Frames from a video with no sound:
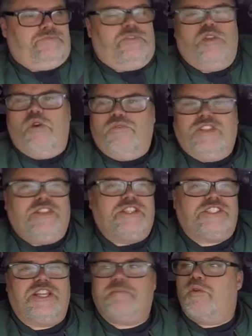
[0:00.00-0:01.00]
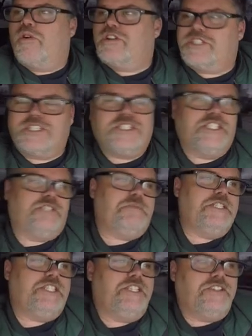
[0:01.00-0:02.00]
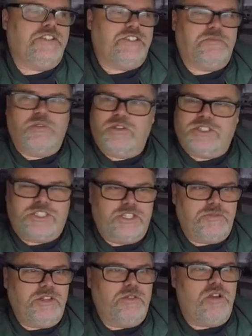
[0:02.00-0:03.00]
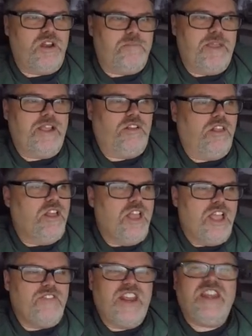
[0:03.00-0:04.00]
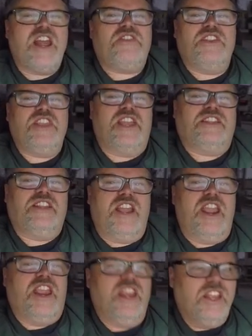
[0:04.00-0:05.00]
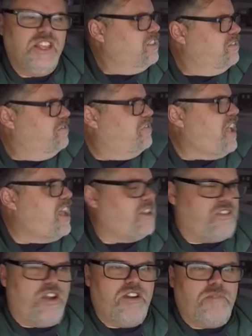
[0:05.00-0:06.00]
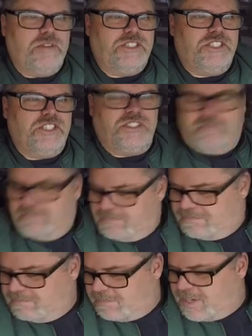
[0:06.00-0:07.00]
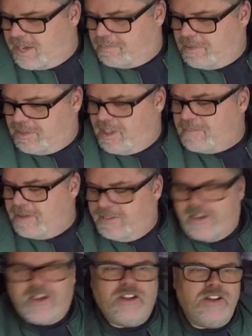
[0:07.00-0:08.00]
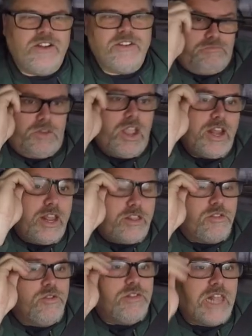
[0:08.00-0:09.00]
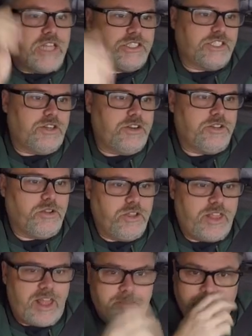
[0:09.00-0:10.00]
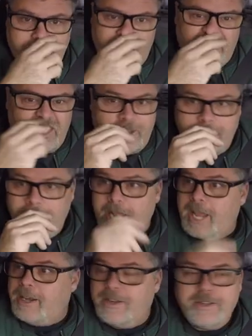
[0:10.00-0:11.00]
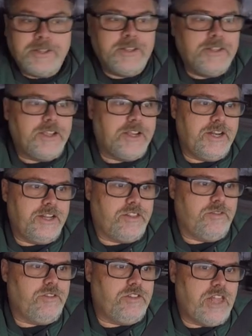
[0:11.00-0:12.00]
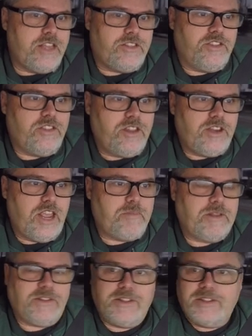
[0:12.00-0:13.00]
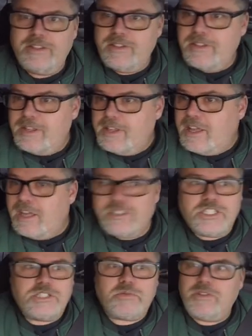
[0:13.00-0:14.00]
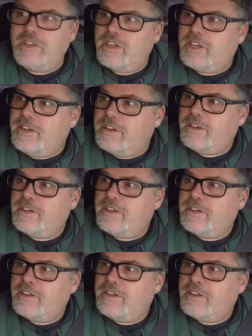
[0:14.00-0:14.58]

Hopefully this Tim Hortons isn't as busy as other Tim Hortons because I really want a bagel. I haven't ate nothing yet today. Fat, it's hard on my system. I'm going to put something in there. I got to get some new glasses. I already told you that, but I'm telling you again. I got to get some new glasses. Damn it. How's this one looking?